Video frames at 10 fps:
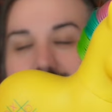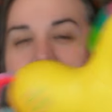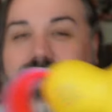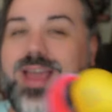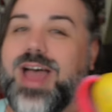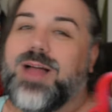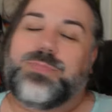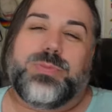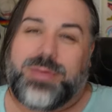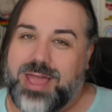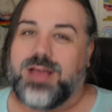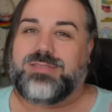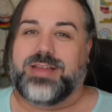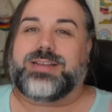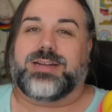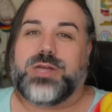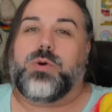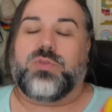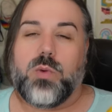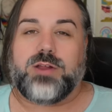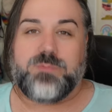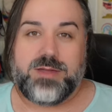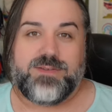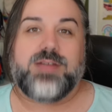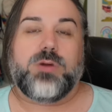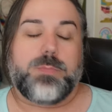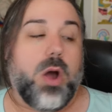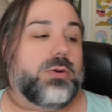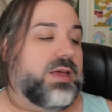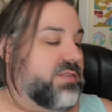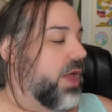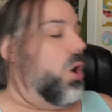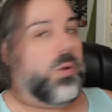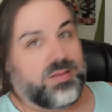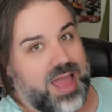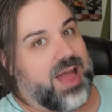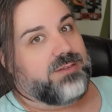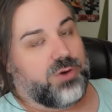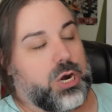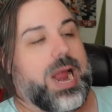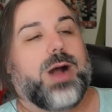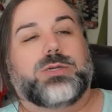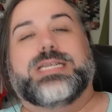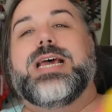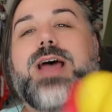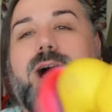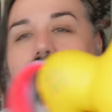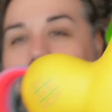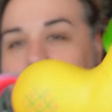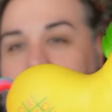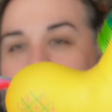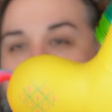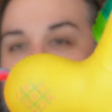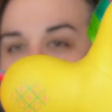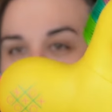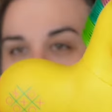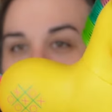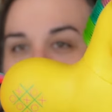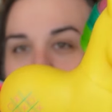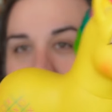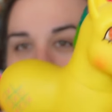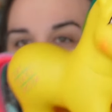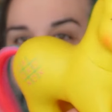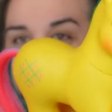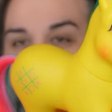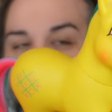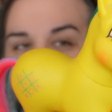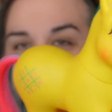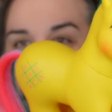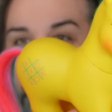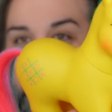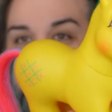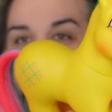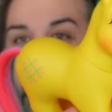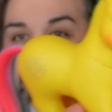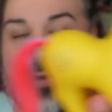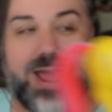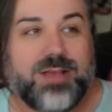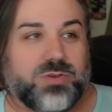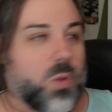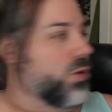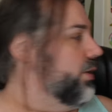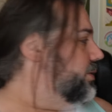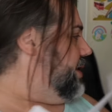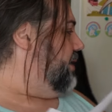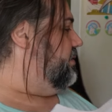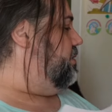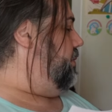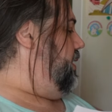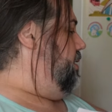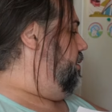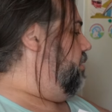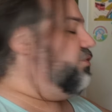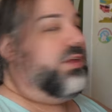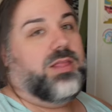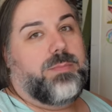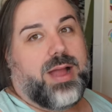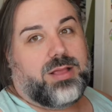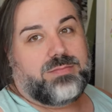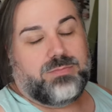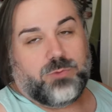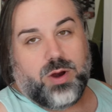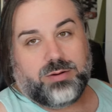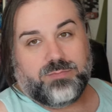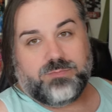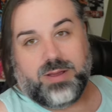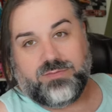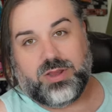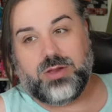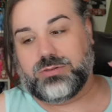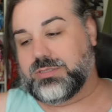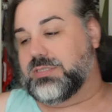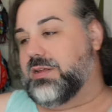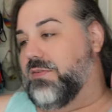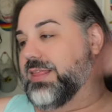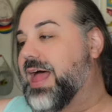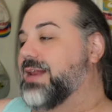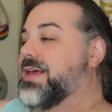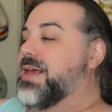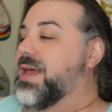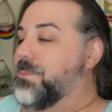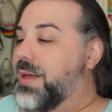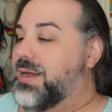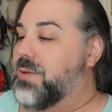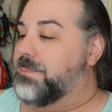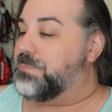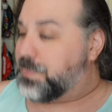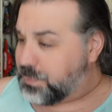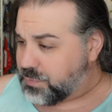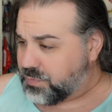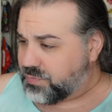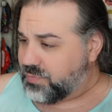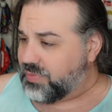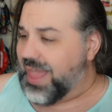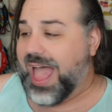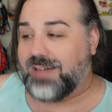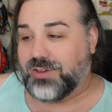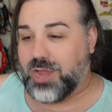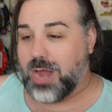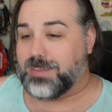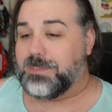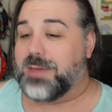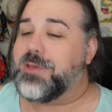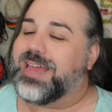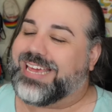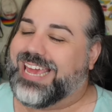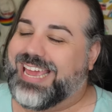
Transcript: I Because Tic-Tac-Toe is one of my favorite ponies, I always have her out uh, near me, uh, like either on display on my desk or next to me, usually in the background of my videos and stuff like that. But anyway, haven't gotten Mimic